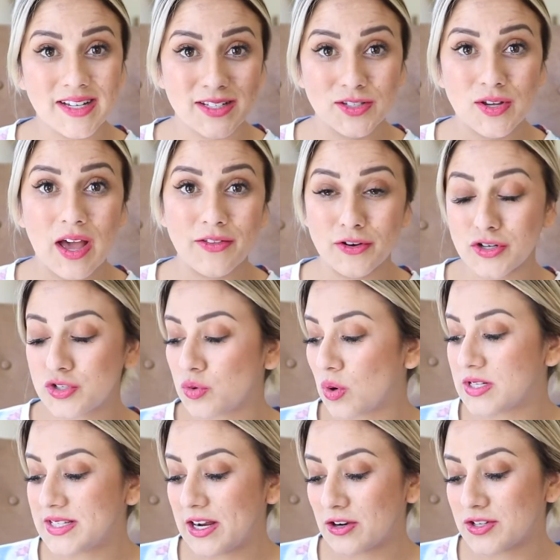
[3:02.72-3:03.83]
at other
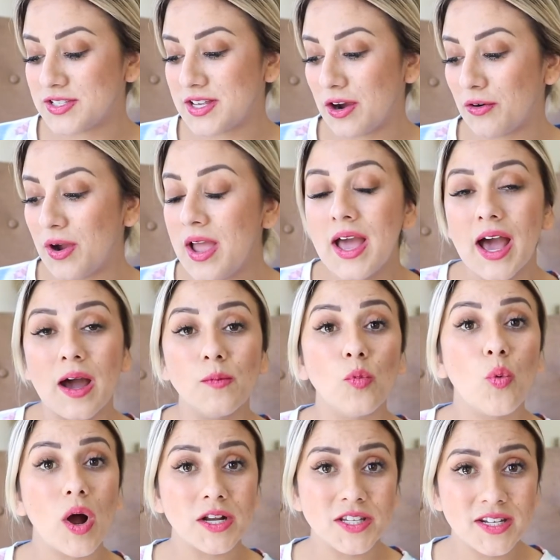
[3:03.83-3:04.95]
stores here. So um,
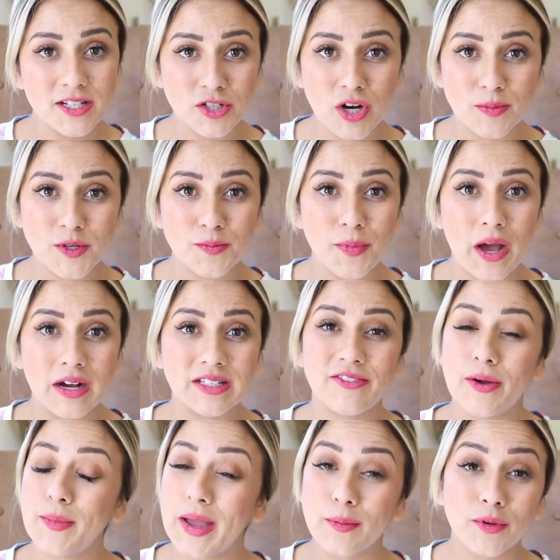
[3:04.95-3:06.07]
watch the description box. If
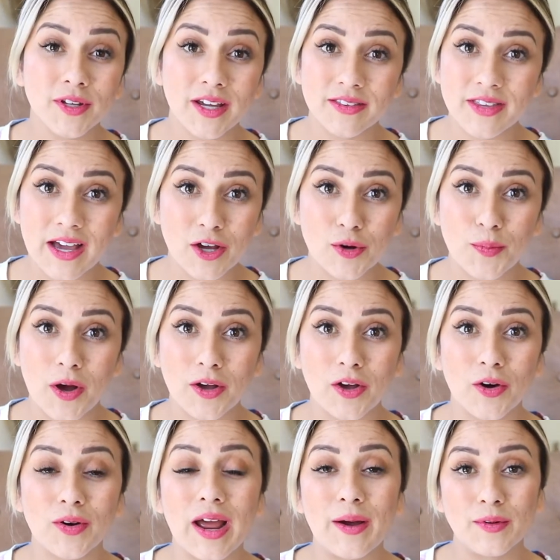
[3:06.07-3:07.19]
I'm able to get that coupon
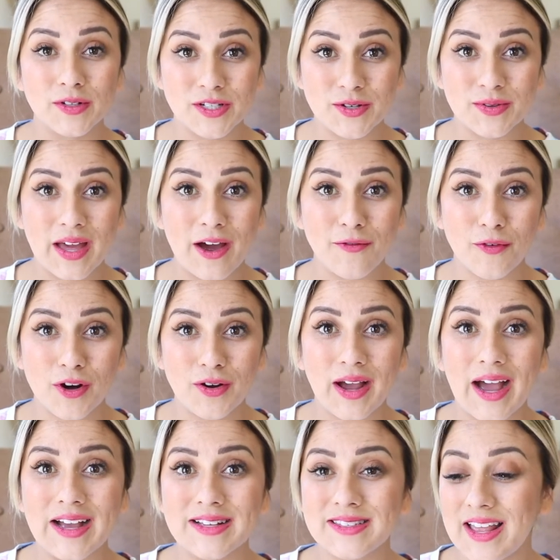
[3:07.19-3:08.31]
code, I will do that for you
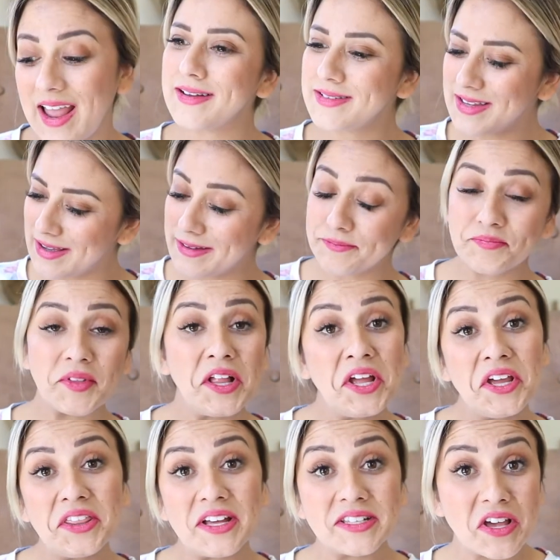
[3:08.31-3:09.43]
guys. And uh,
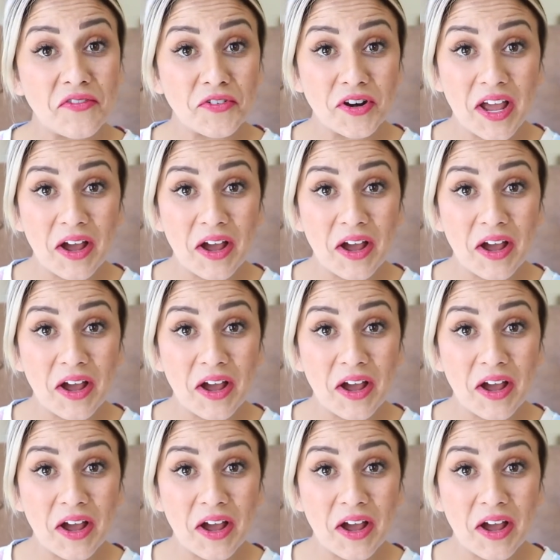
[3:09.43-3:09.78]
that's all for